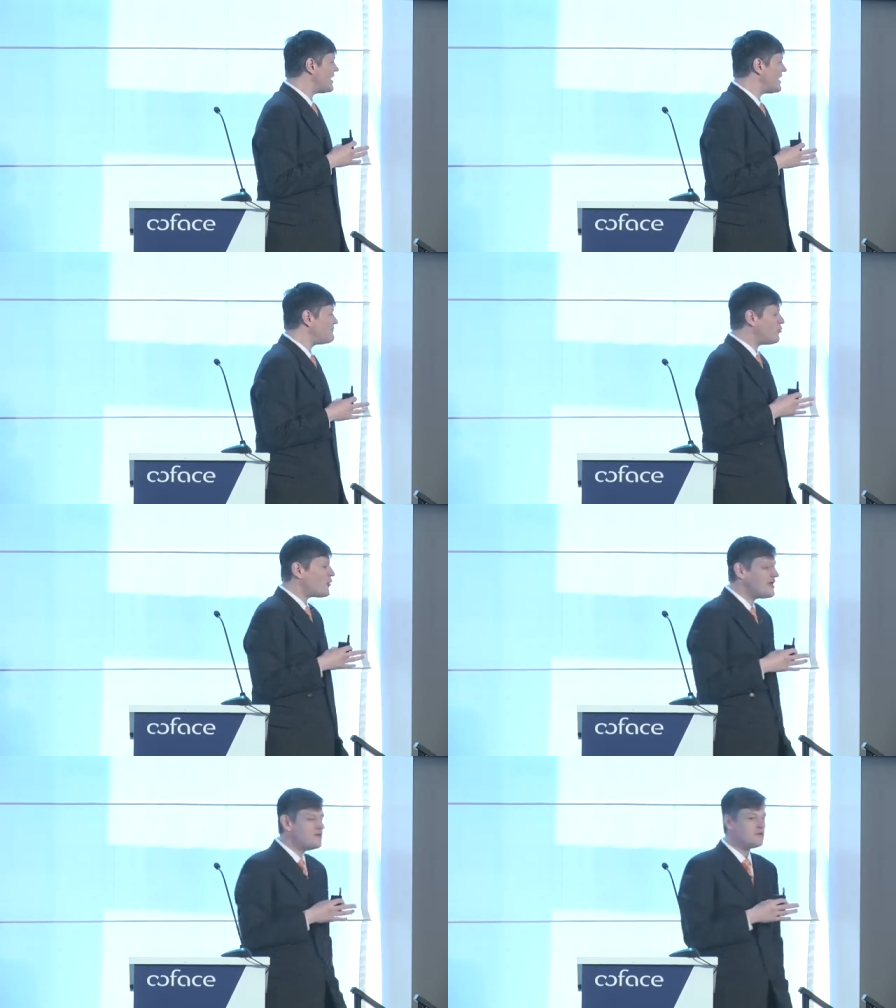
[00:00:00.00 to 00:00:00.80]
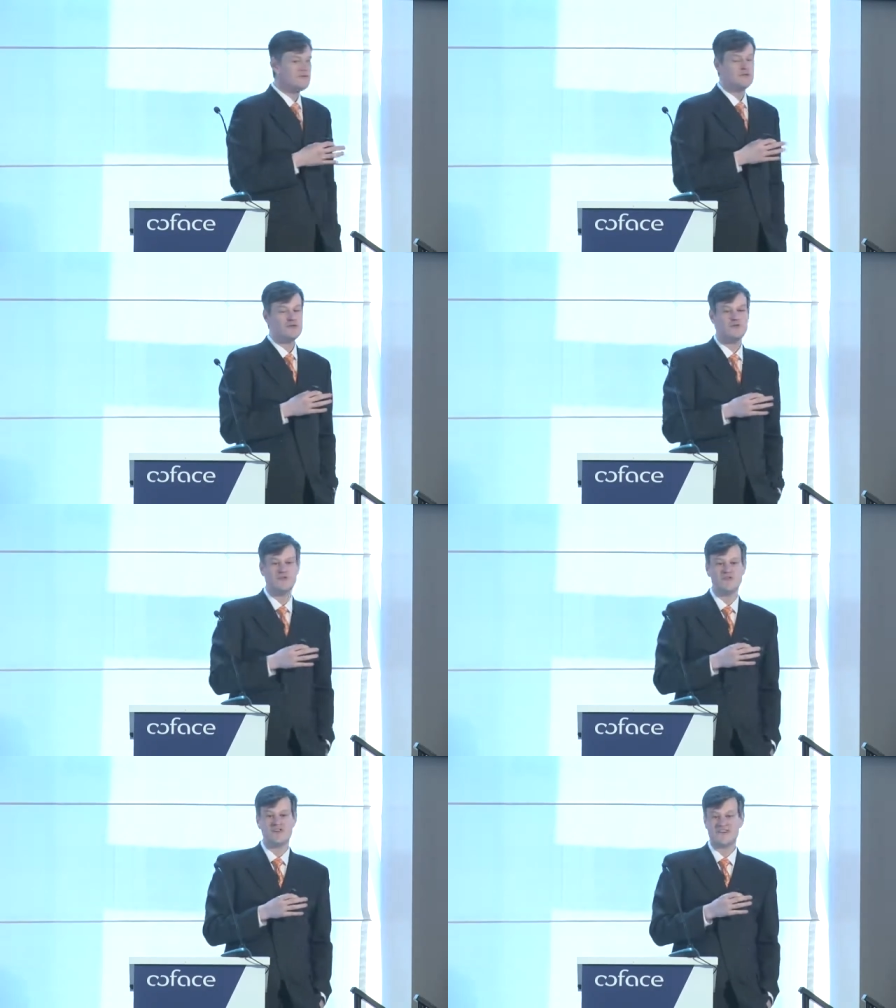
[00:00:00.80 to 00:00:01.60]
it pointed
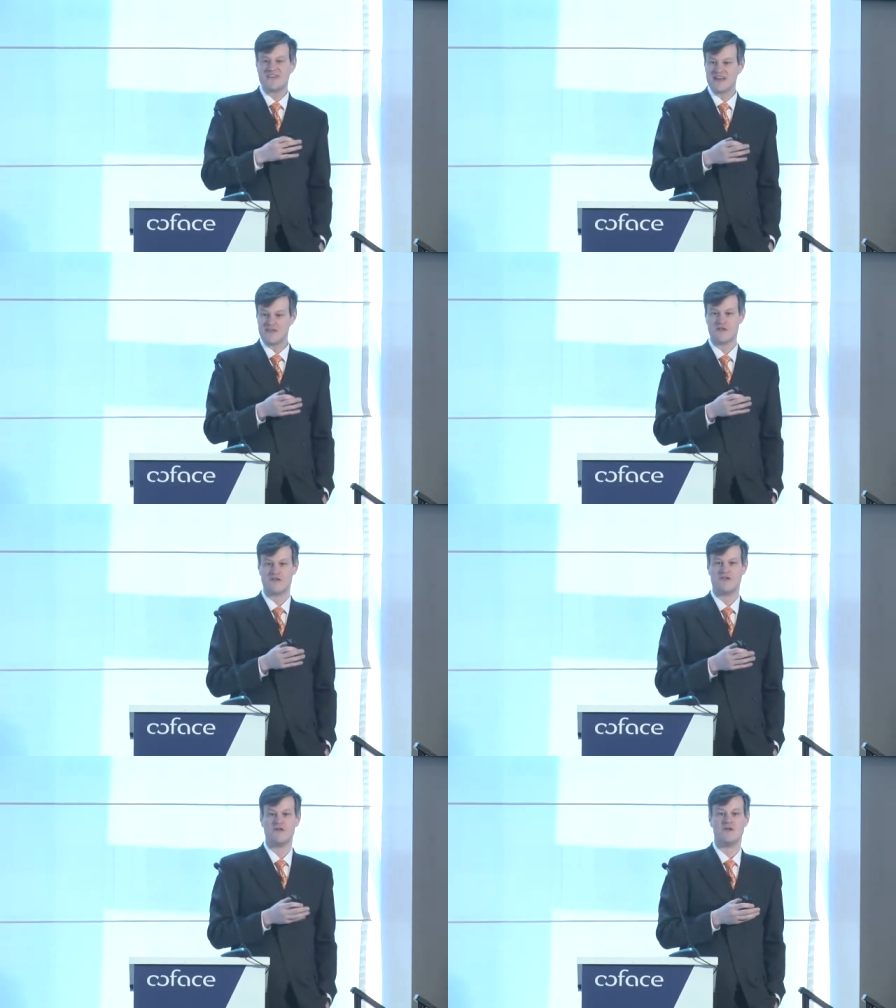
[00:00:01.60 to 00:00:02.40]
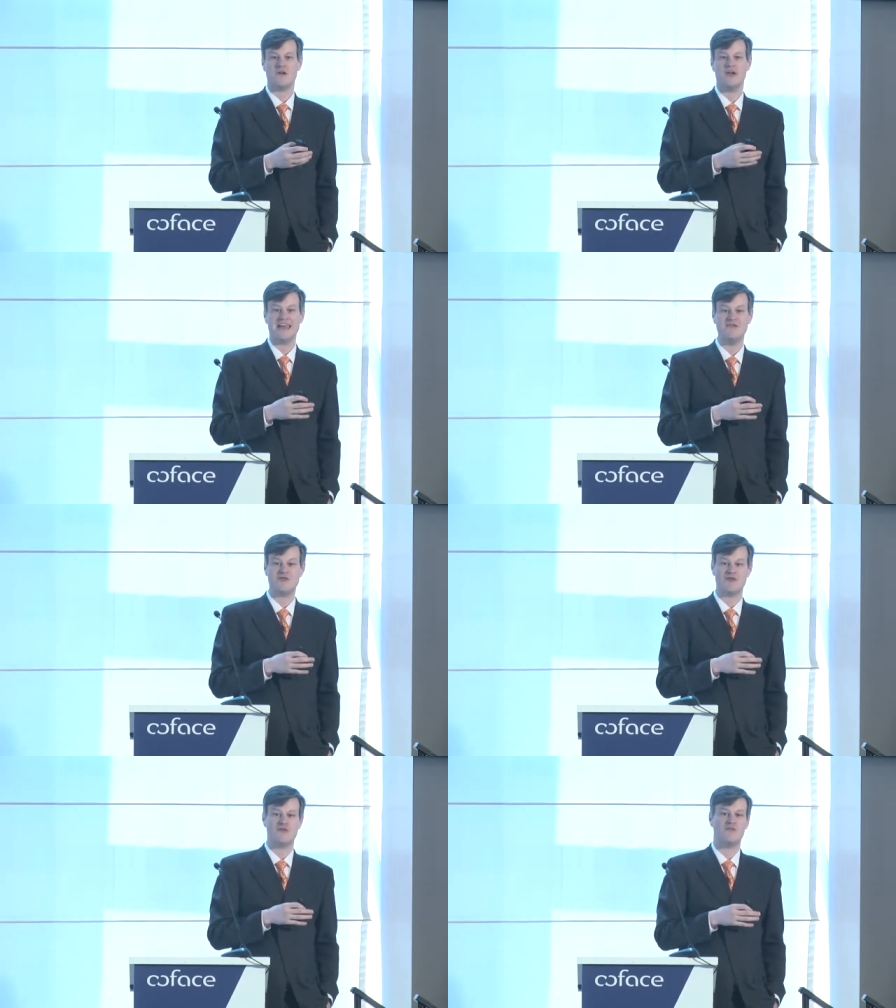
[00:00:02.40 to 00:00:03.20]
to the consensus in
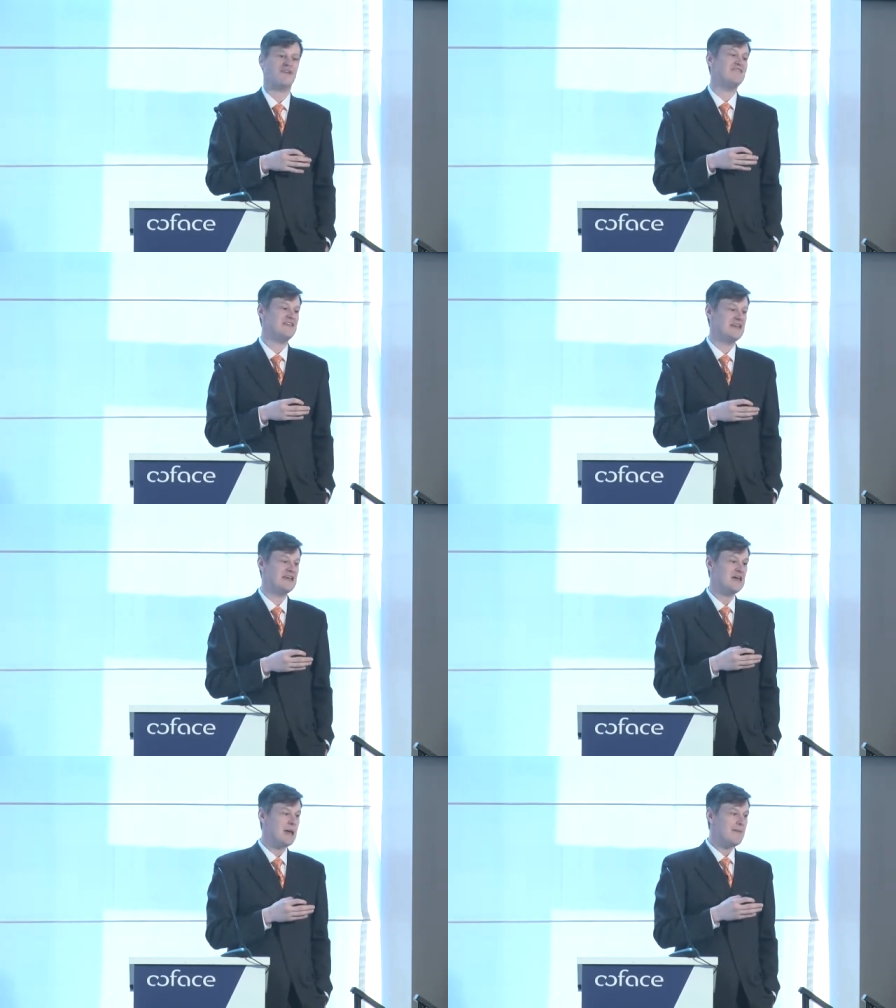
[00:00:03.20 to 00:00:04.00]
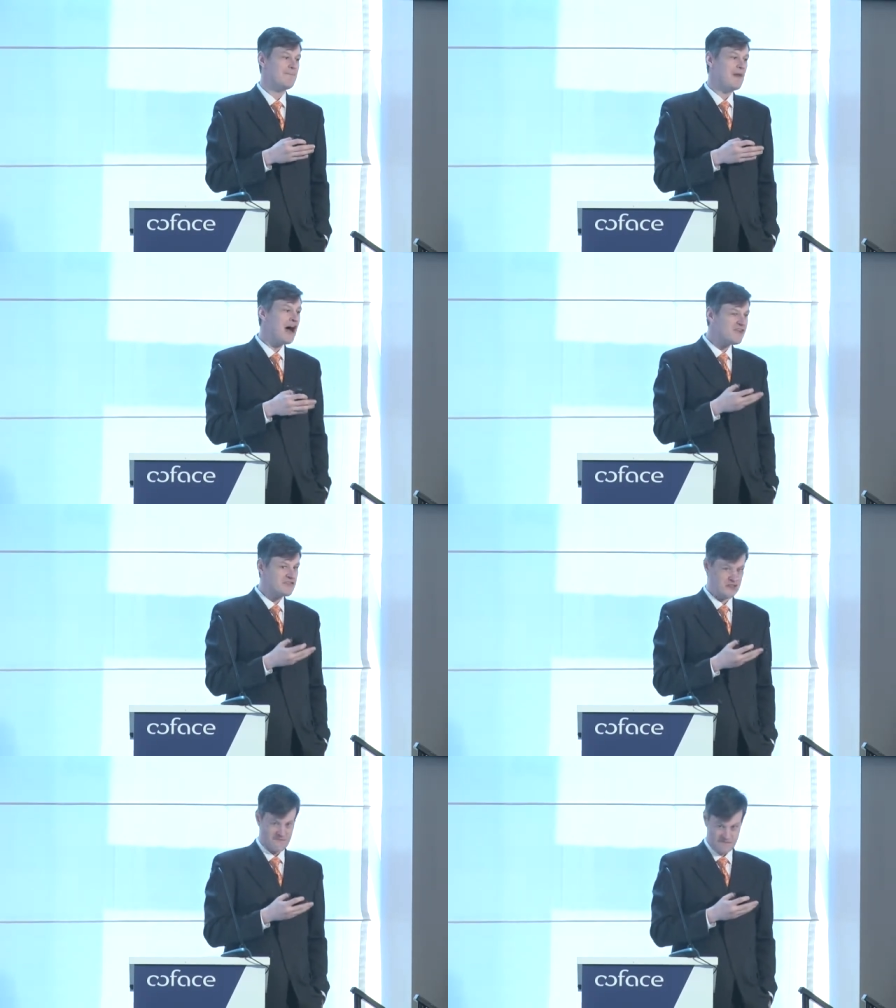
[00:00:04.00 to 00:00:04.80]
terms of the
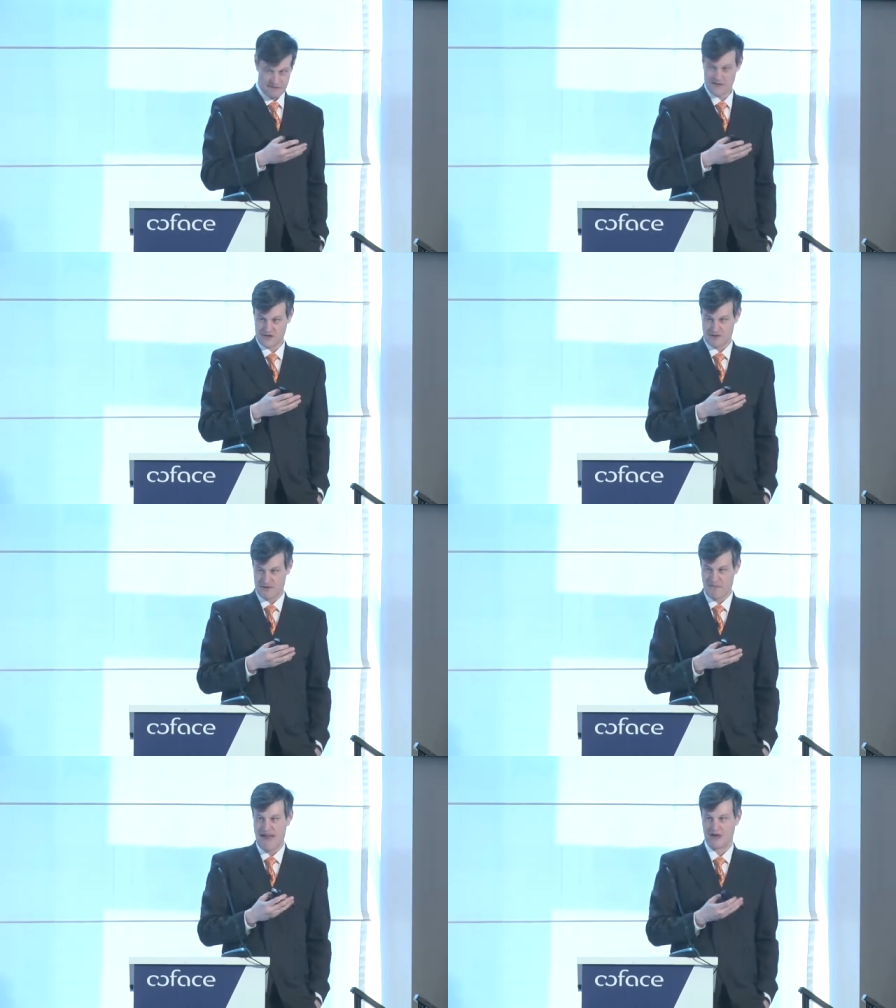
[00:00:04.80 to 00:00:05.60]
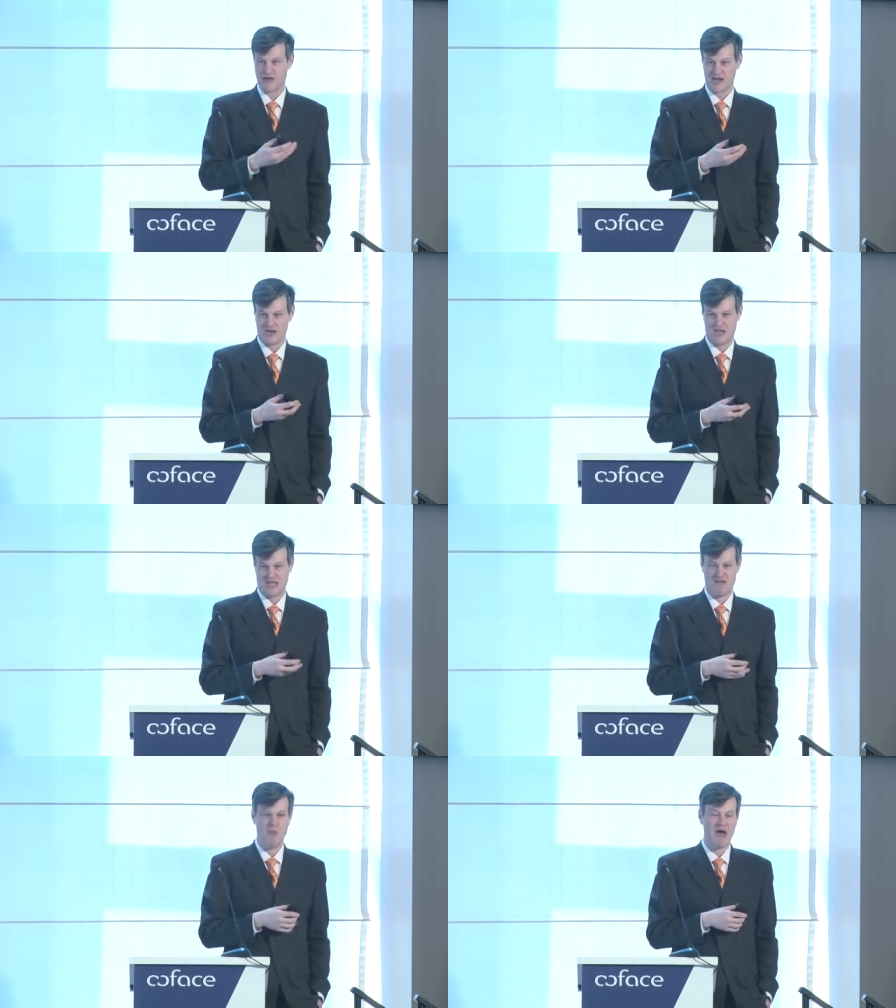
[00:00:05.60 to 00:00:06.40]
positive macroeconomic
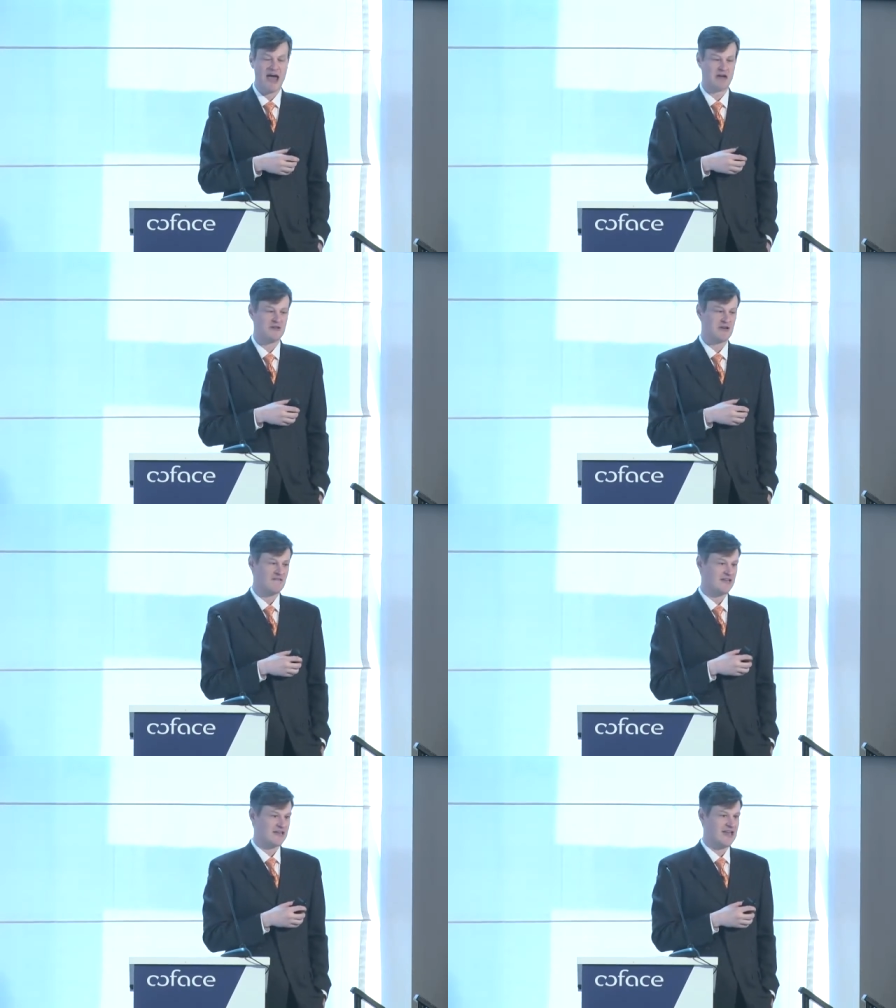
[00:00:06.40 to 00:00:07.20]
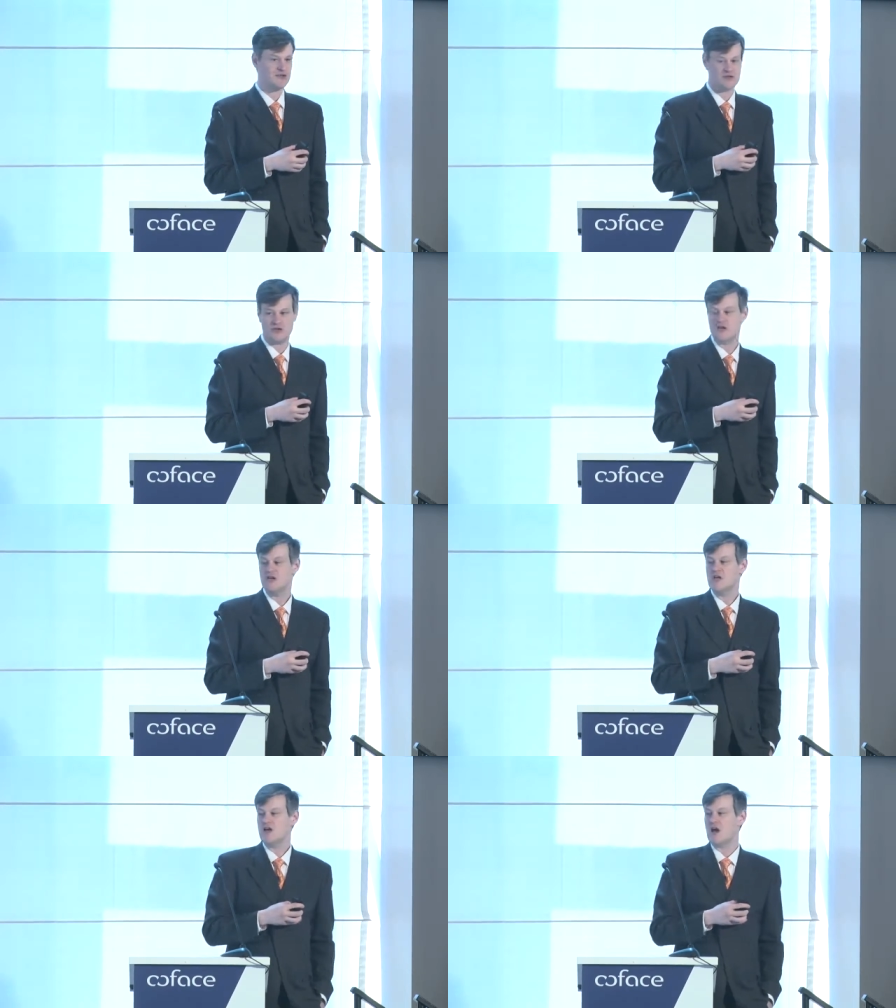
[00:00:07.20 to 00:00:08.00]
impact of the election
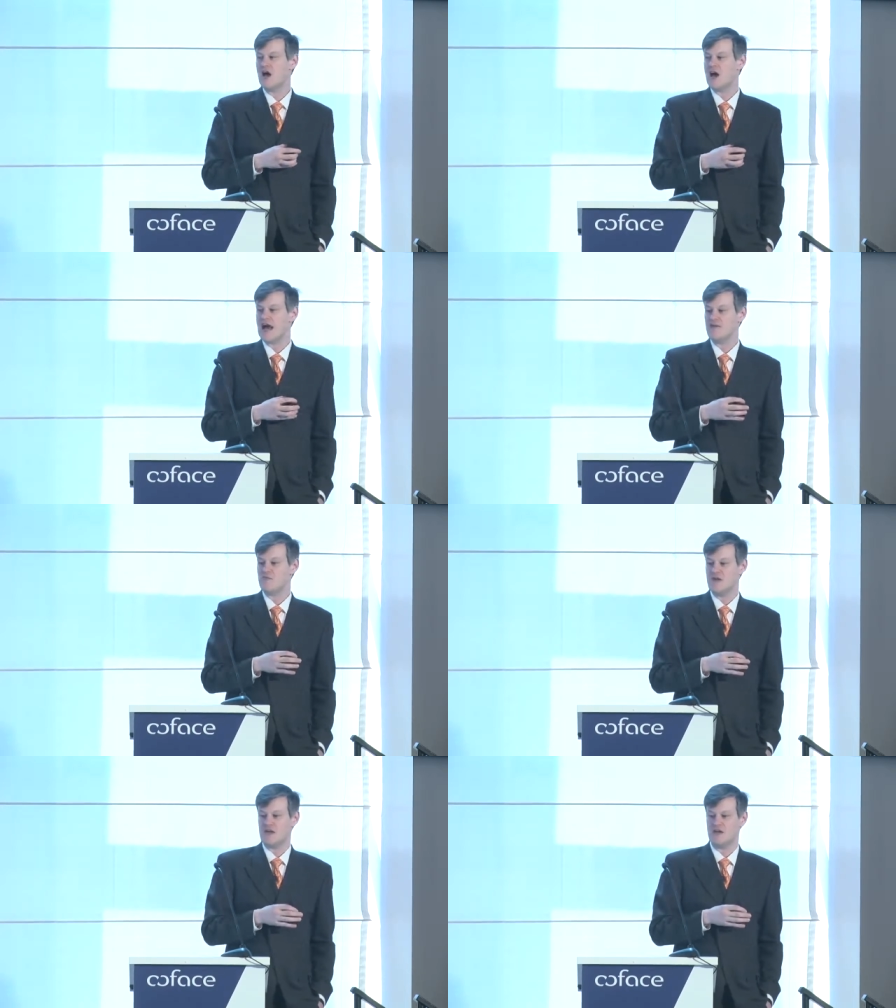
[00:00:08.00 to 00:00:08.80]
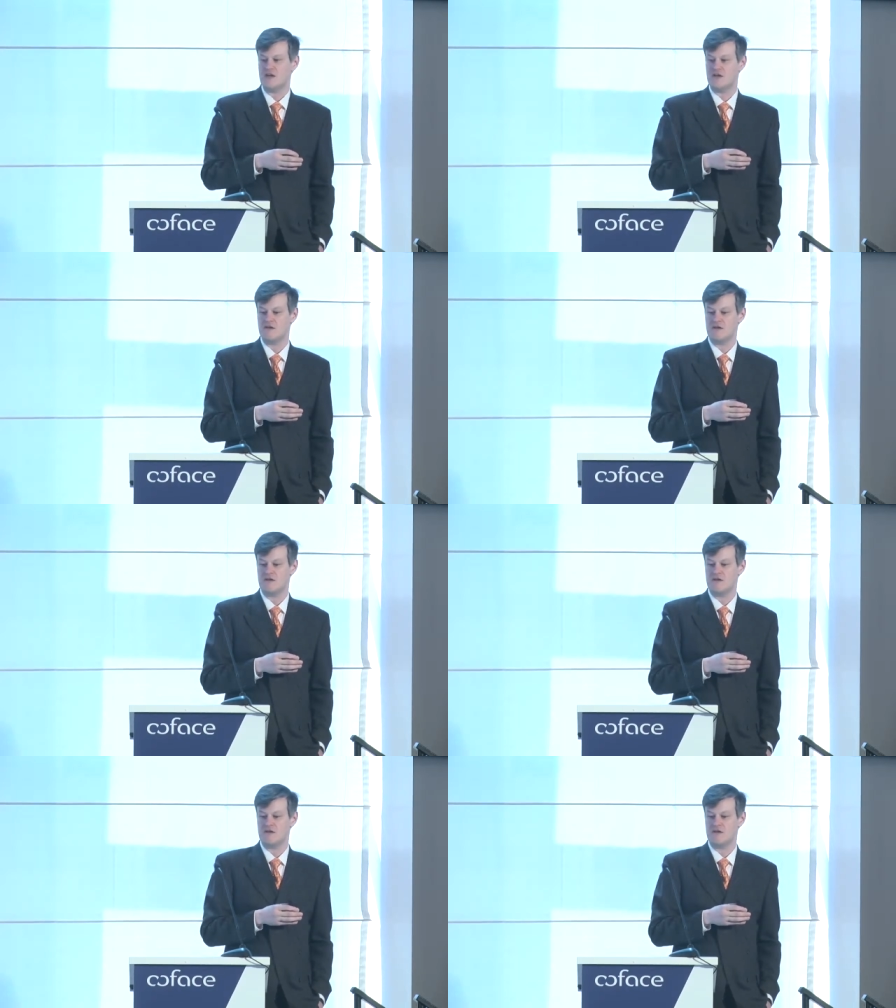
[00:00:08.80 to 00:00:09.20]
uh, as being,